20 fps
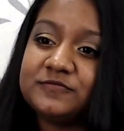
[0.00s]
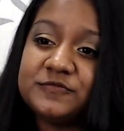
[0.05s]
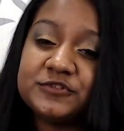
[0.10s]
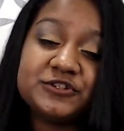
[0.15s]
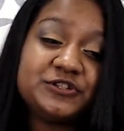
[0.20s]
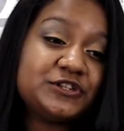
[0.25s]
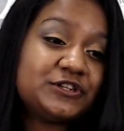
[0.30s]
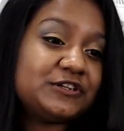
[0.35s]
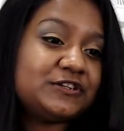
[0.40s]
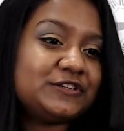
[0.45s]

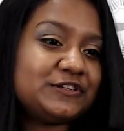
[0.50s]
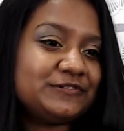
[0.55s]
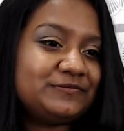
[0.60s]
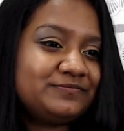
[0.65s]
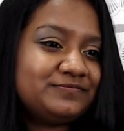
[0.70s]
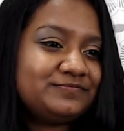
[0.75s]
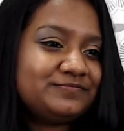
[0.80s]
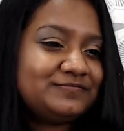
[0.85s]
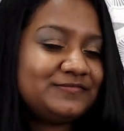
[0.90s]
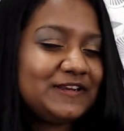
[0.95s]
Children,
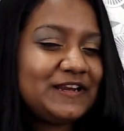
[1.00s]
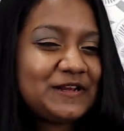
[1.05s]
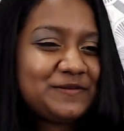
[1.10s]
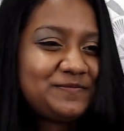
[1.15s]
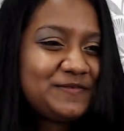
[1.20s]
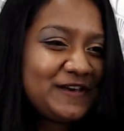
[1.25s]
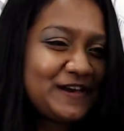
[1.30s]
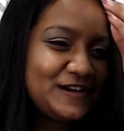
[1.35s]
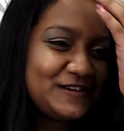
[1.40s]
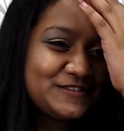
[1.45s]
let
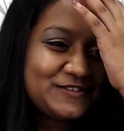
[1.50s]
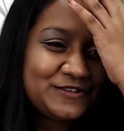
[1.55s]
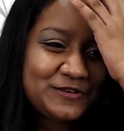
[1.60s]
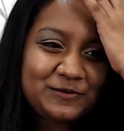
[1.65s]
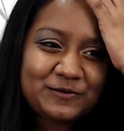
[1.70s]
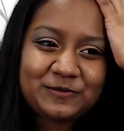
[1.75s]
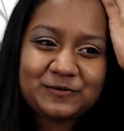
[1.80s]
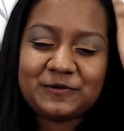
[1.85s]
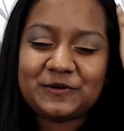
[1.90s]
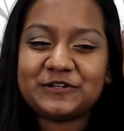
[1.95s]
me ask you
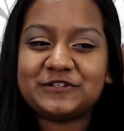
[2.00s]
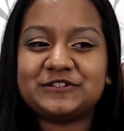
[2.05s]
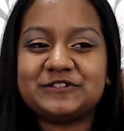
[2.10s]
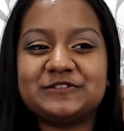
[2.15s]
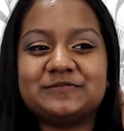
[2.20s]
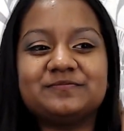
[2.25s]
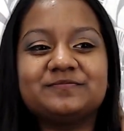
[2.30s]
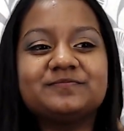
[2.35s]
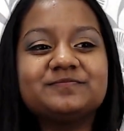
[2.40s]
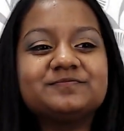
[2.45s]
a
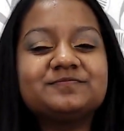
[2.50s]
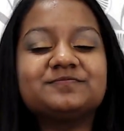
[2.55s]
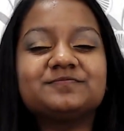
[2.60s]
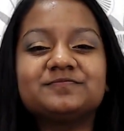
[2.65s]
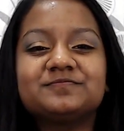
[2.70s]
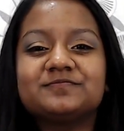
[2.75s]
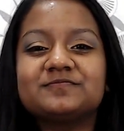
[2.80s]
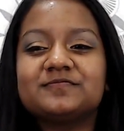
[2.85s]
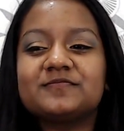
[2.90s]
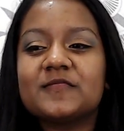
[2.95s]
question.
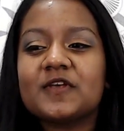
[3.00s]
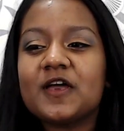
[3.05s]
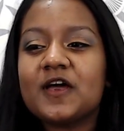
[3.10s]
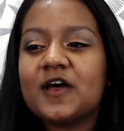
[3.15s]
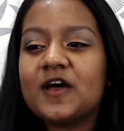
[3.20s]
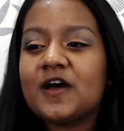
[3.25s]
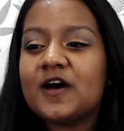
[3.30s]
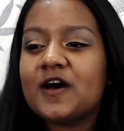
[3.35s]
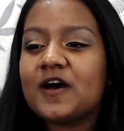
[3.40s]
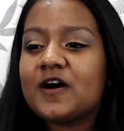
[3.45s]

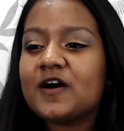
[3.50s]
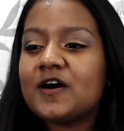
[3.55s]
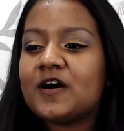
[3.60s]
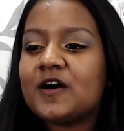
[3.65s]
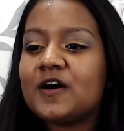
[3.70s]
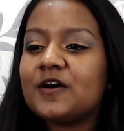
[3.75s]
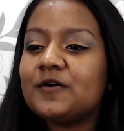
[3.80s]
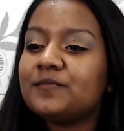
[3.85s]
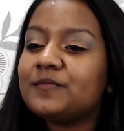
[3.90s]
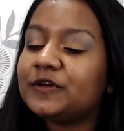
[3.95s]

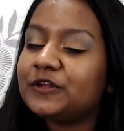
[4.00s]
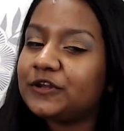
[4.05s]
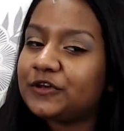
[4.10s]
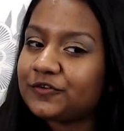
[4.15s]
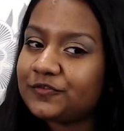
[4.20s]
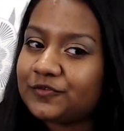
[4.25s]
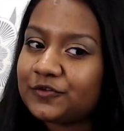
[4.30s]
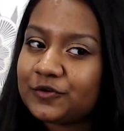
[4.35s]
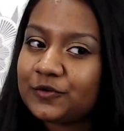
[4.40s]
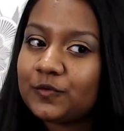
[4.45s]
How many
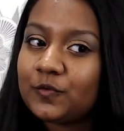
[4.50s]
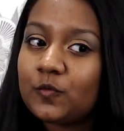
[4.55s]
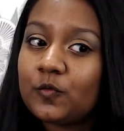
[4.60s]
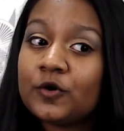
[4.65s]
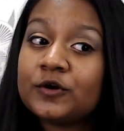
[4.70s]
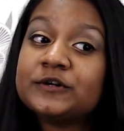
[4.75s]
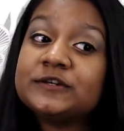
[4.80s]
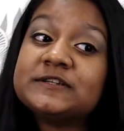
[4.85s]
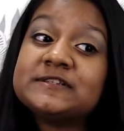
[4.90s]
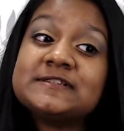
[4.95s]
of you
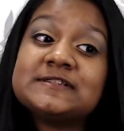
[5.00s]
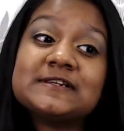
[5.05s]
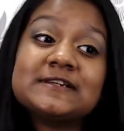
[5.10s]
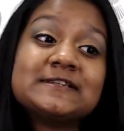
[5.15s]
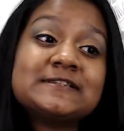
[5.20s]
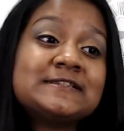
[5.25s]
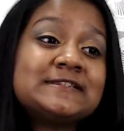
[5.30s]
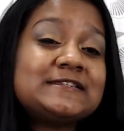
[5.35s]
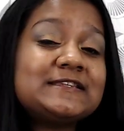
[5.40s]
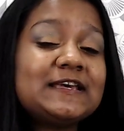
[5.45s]
want to
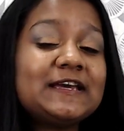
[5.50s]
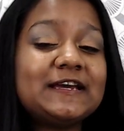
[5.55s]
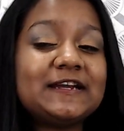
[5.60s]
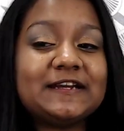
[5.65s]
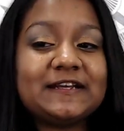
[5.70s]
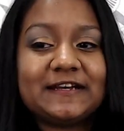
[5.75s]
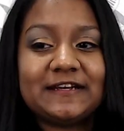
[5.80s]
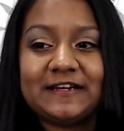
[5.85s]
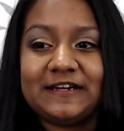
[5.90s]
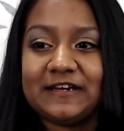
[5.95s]
succeed
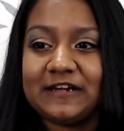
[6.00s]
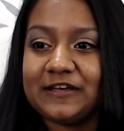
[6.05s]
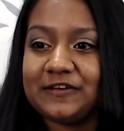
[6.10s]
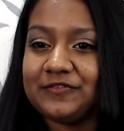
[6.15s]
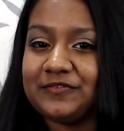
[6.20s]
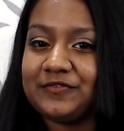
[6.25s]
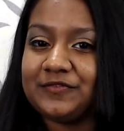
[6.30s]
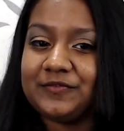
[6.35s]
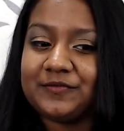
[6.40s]
in life?